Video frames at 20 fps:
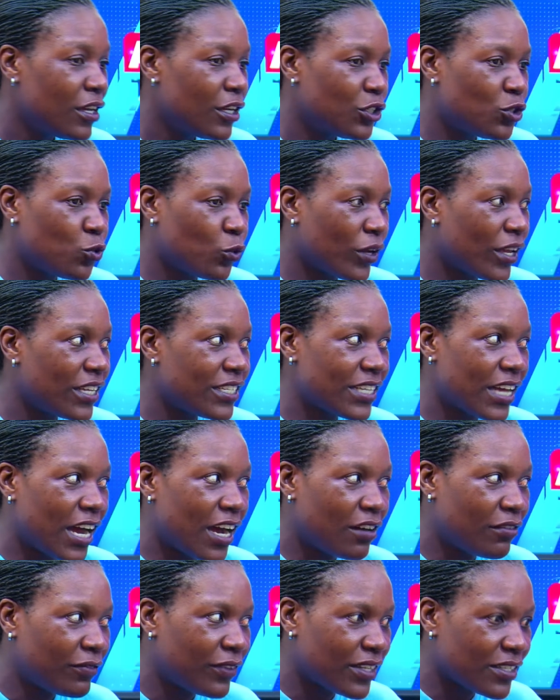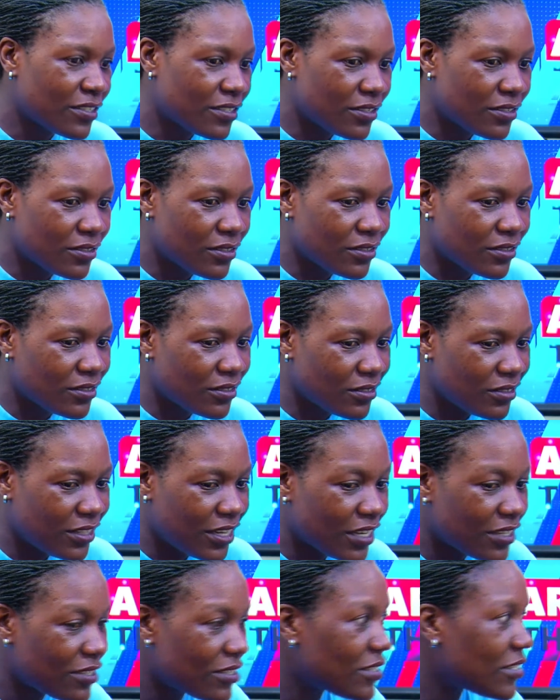to get our first
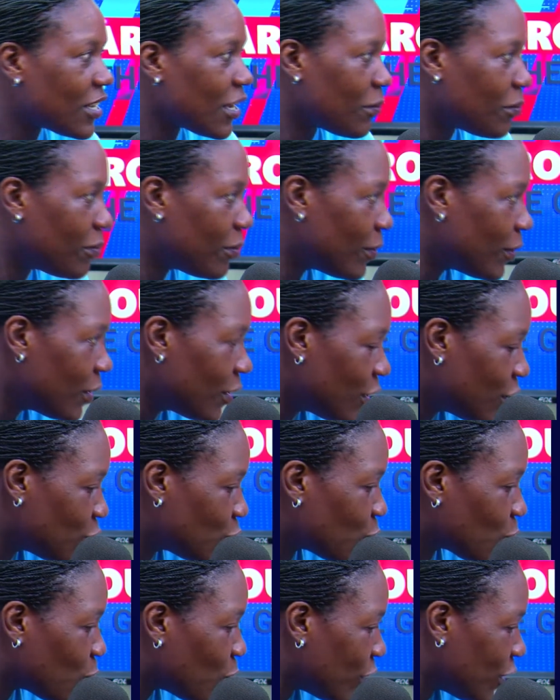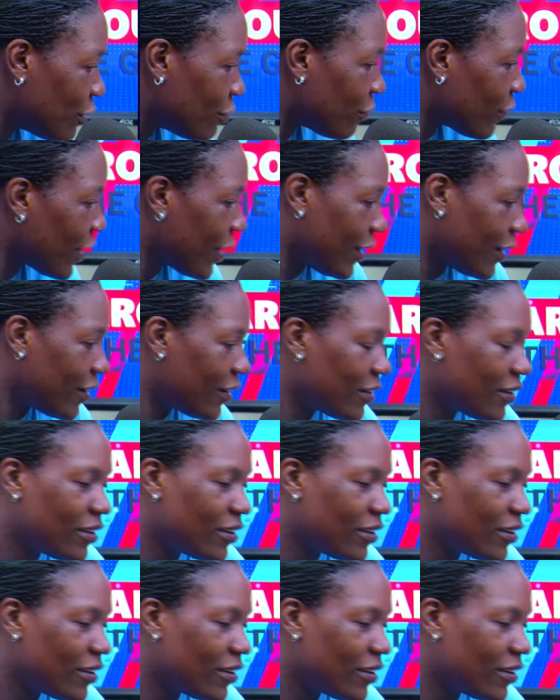next step to qualify.